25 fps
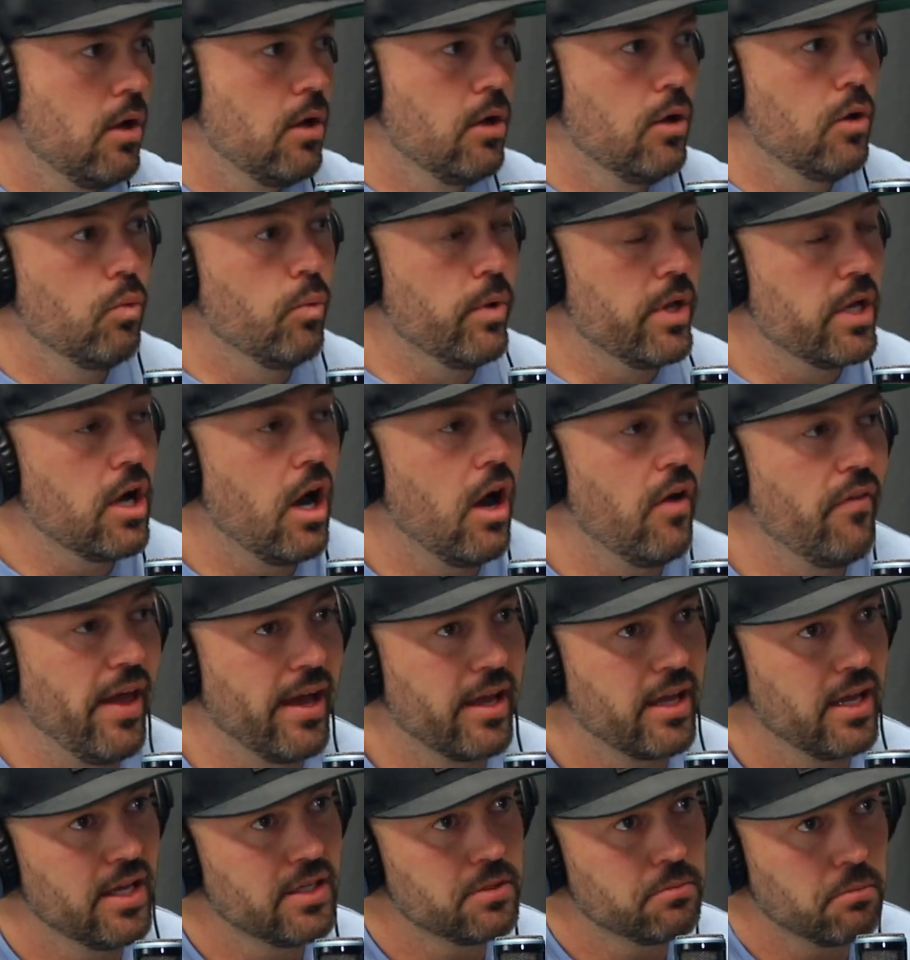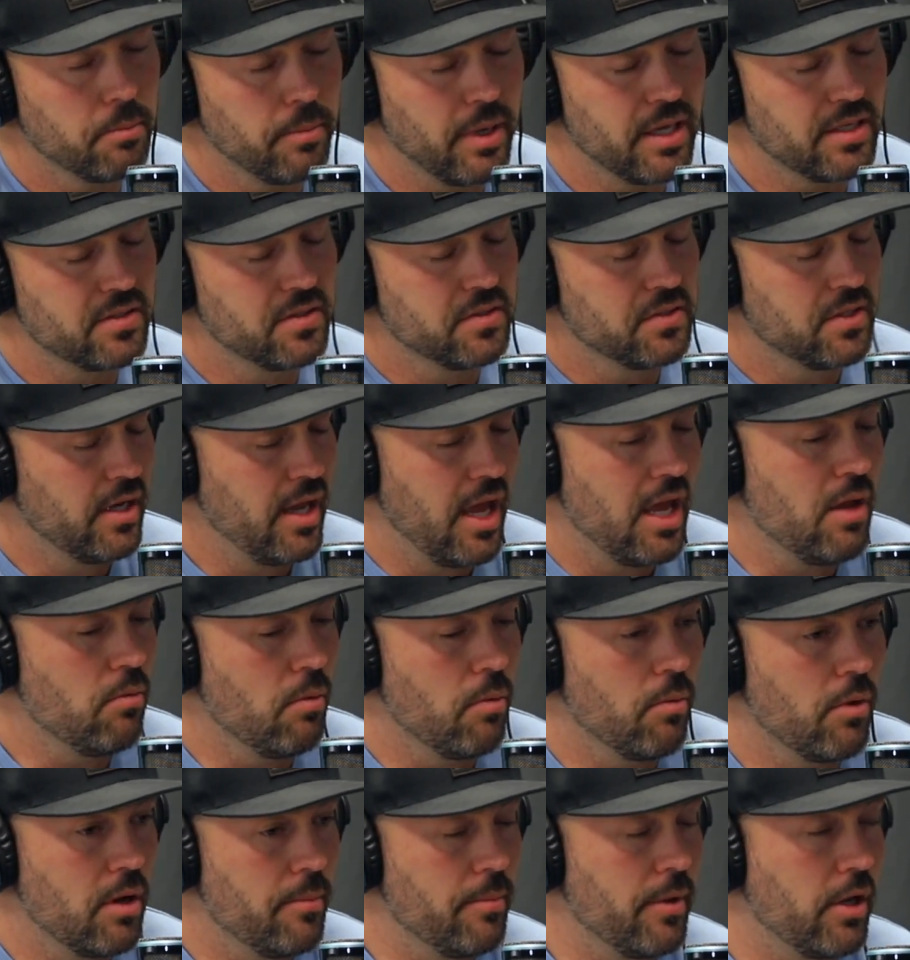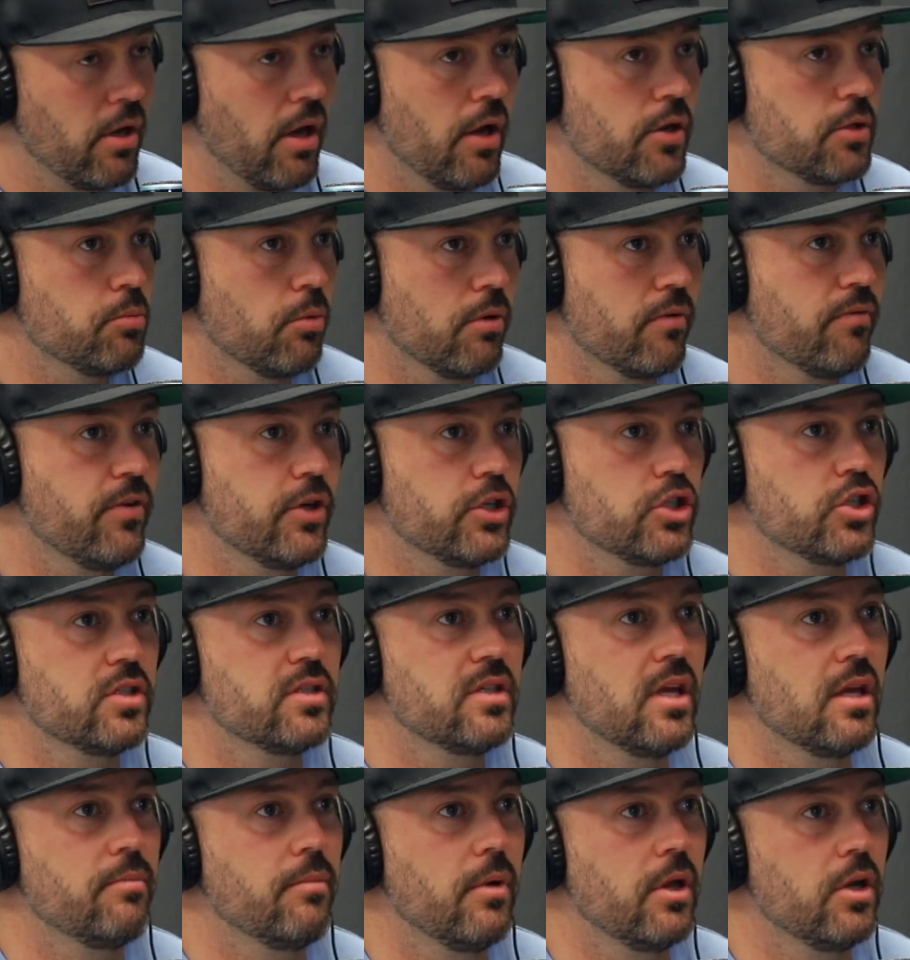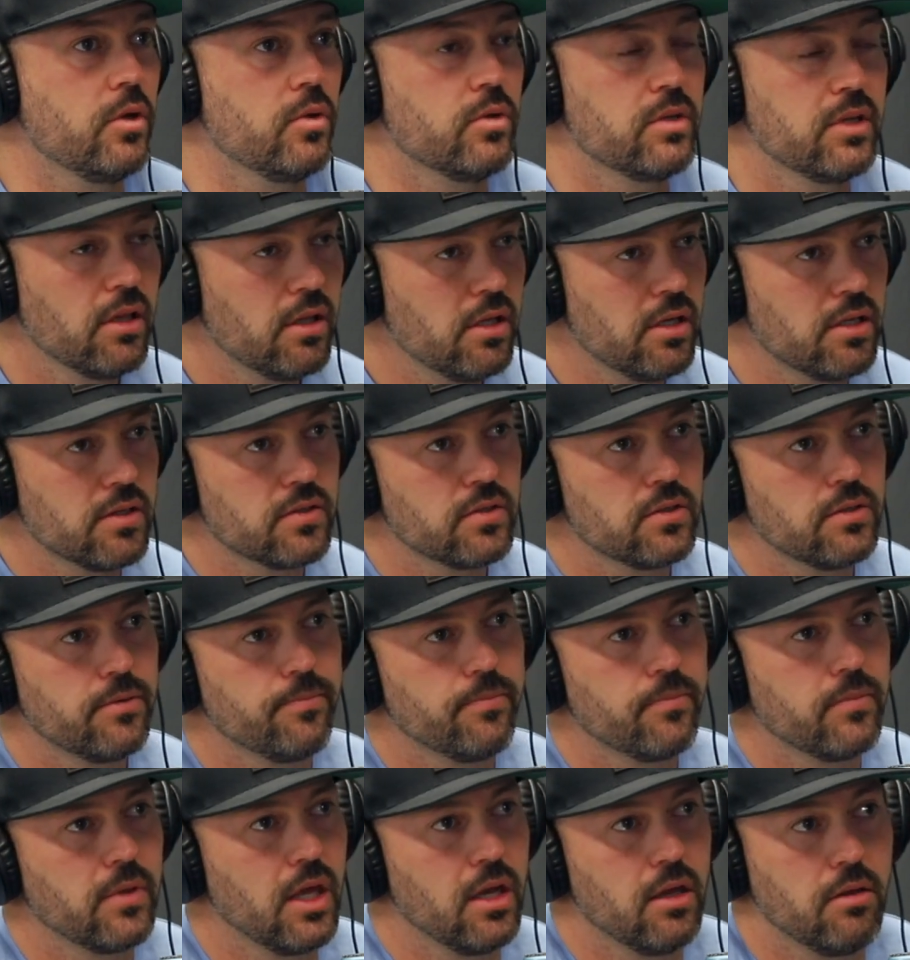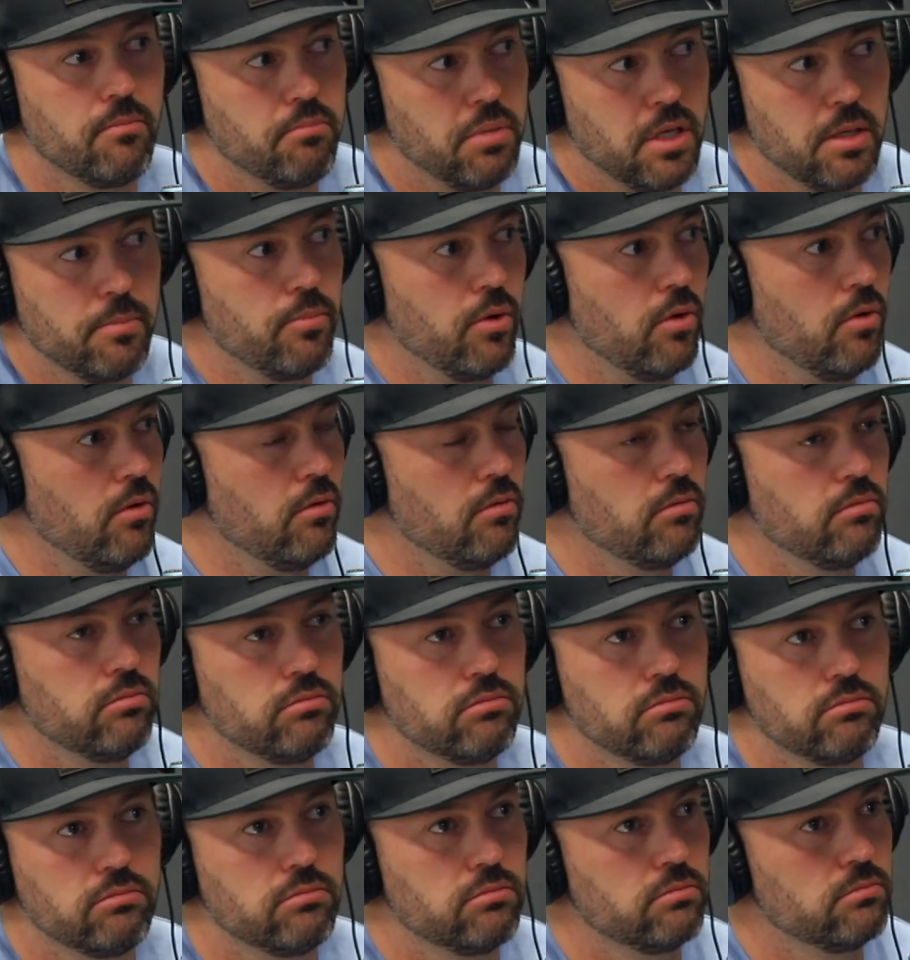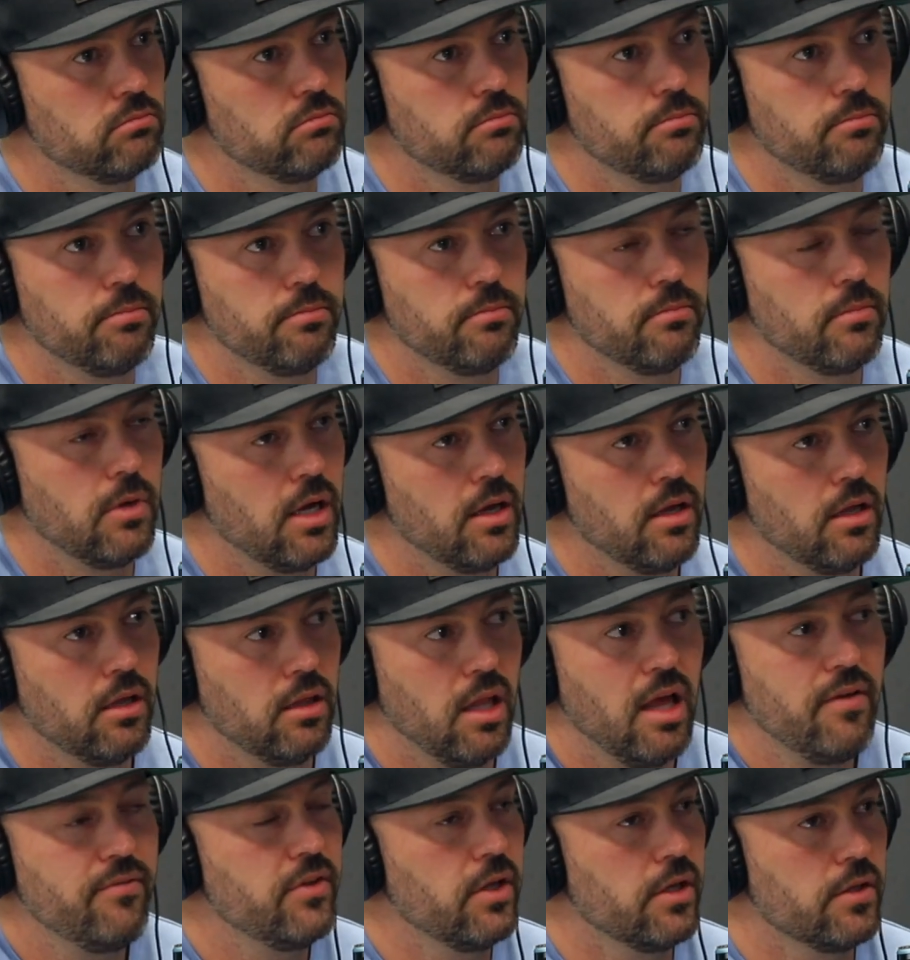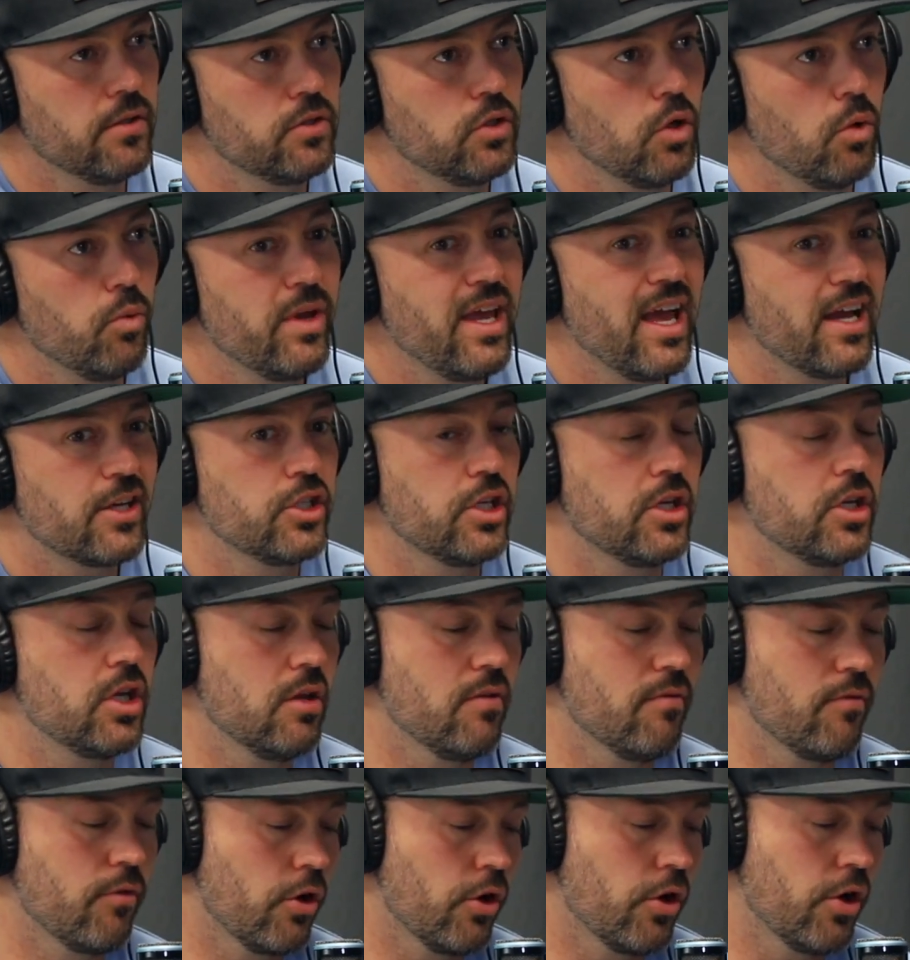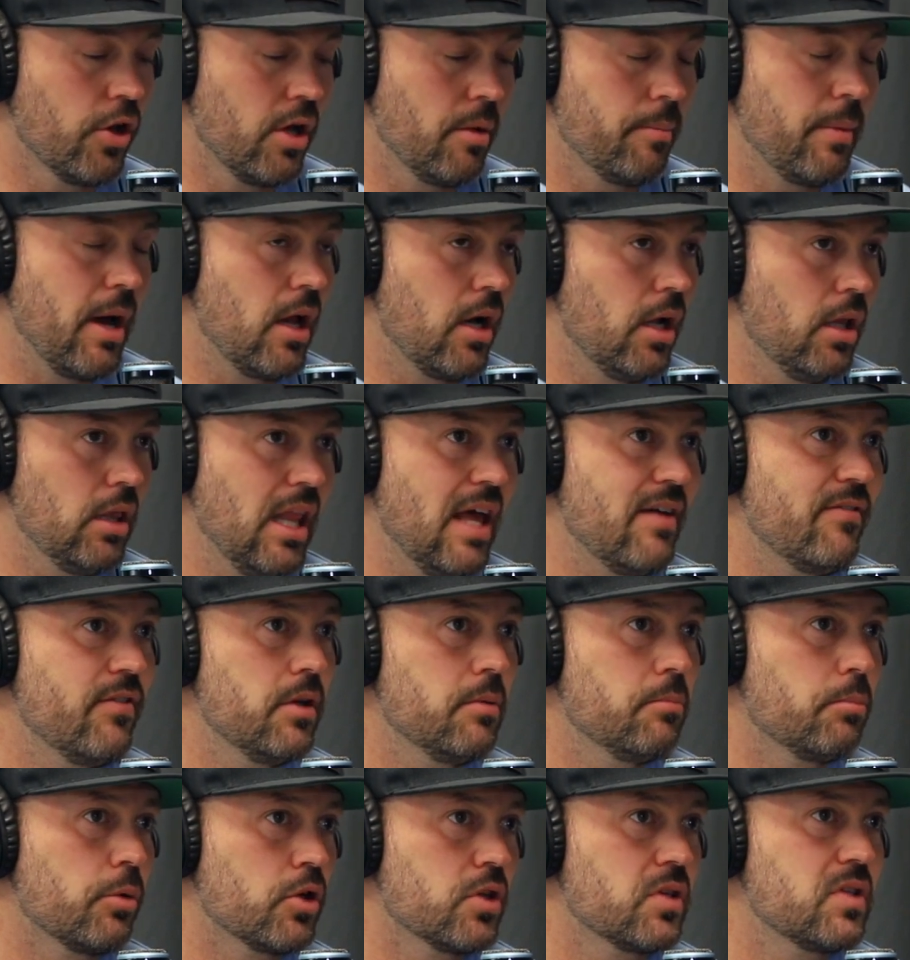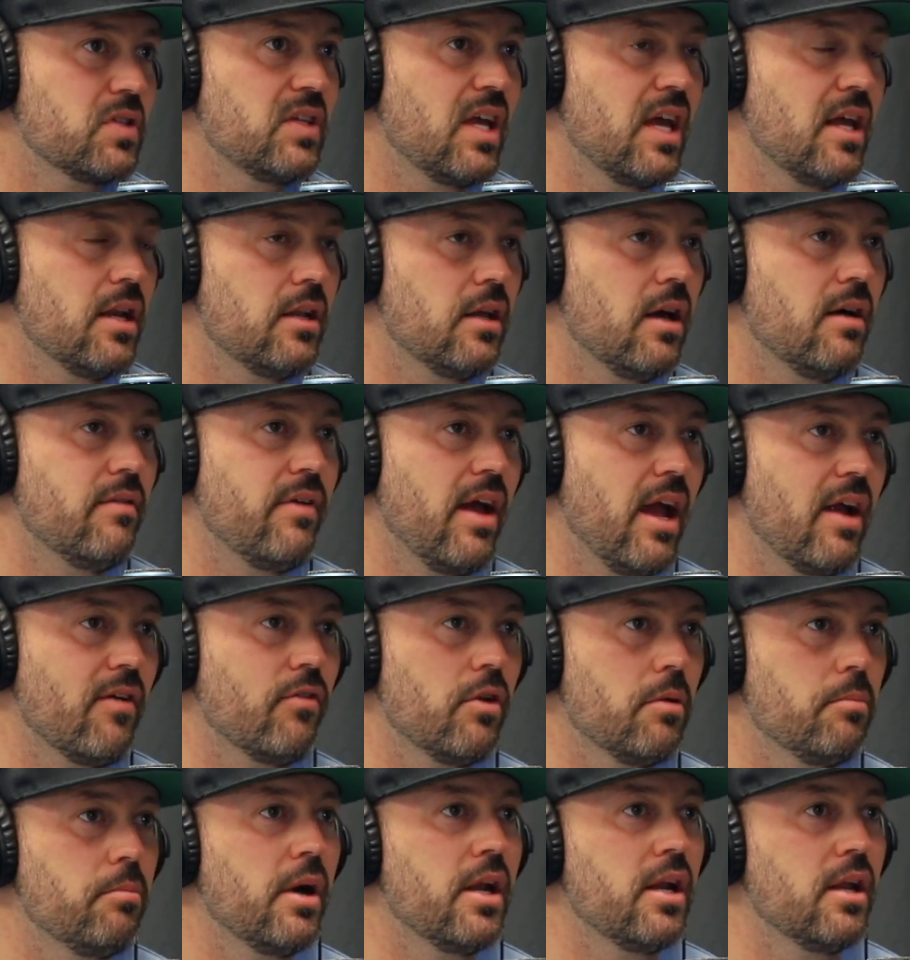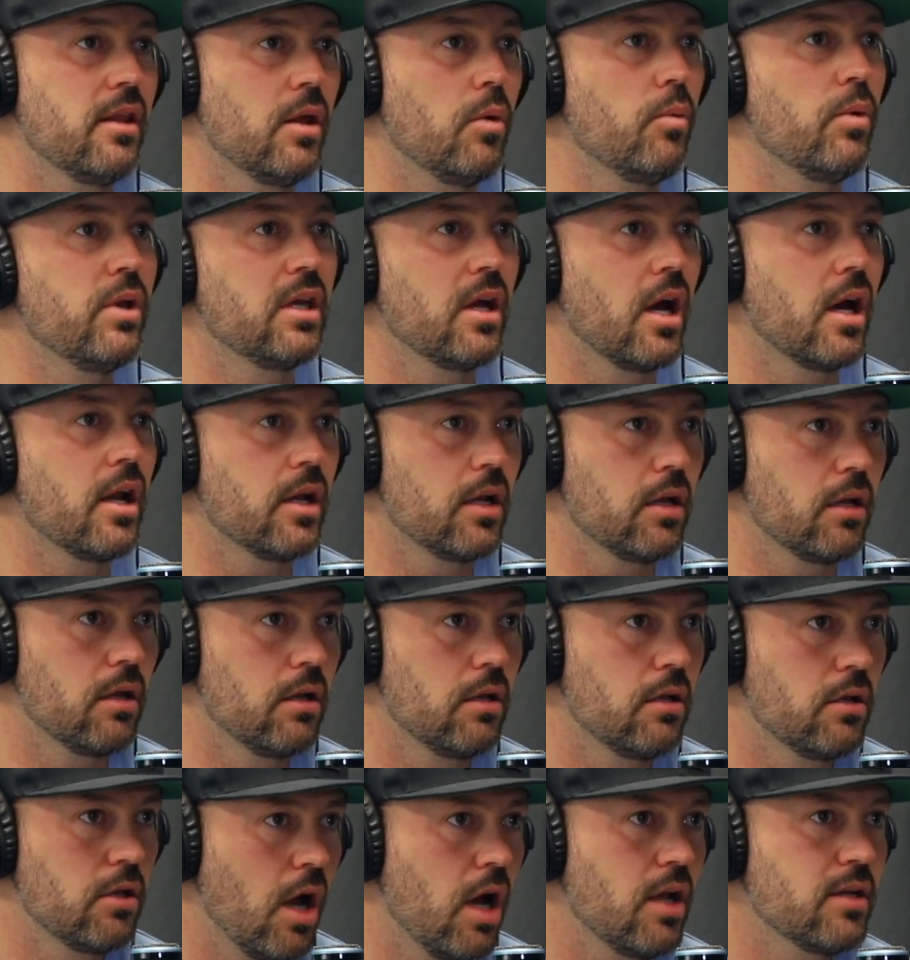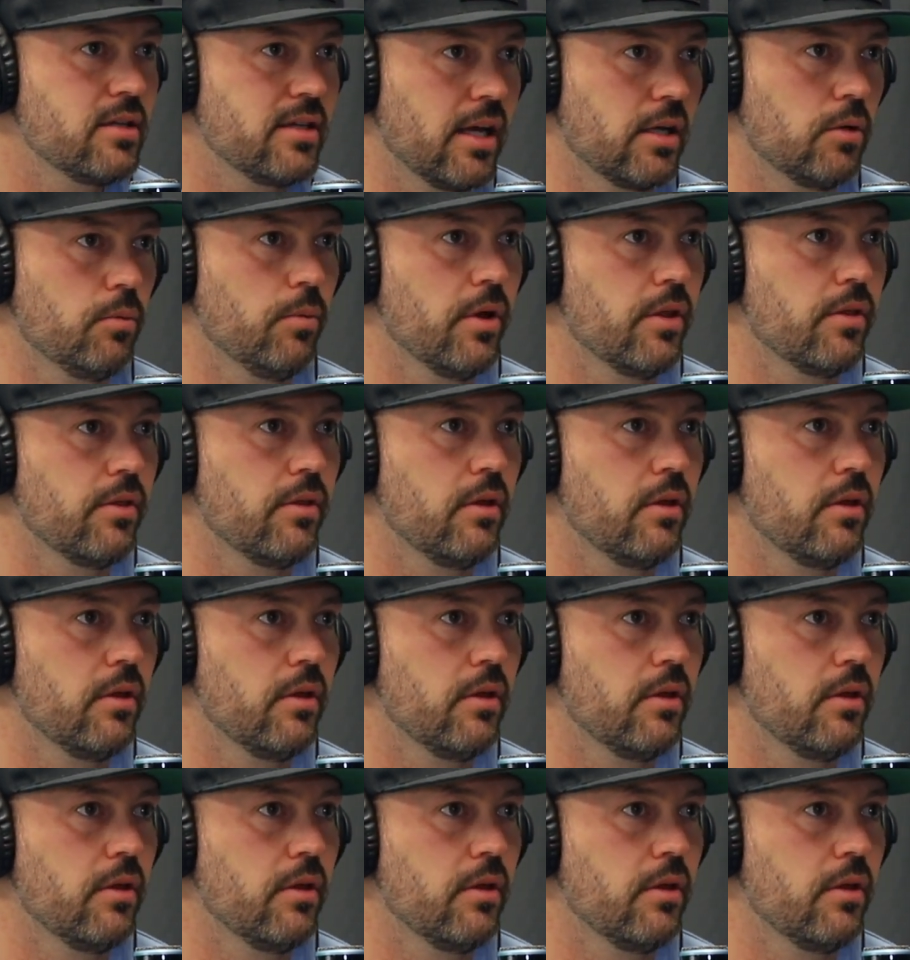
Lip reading: We called that customer base and said, hey, we want to make your house more efficient, save money utilities. And people loved it. So we actually converted about 11% of everybody that we got in contact with